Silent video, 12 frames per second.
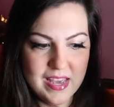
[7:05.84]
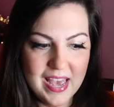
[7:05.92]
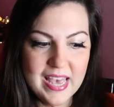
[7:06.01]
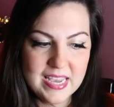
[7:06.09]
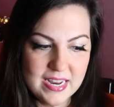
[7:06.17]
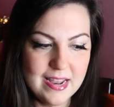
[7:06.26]

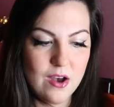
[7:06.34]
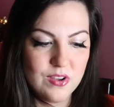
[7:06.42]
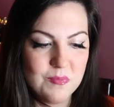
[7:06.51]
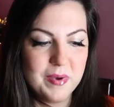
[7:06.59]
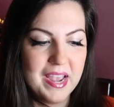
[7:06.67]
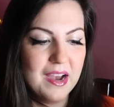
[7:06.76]
hanging out
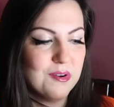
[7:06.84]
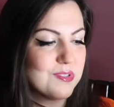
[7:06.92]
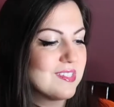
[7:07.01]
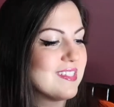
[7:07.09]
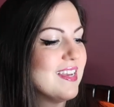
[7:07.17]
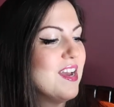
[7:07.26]
in my
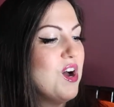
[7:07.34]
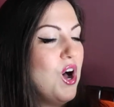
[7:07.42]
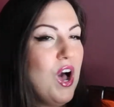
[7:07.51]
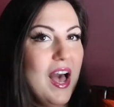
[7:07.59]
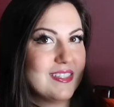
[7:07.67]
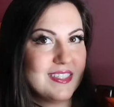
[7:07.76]
house
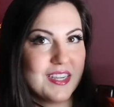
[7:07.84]
as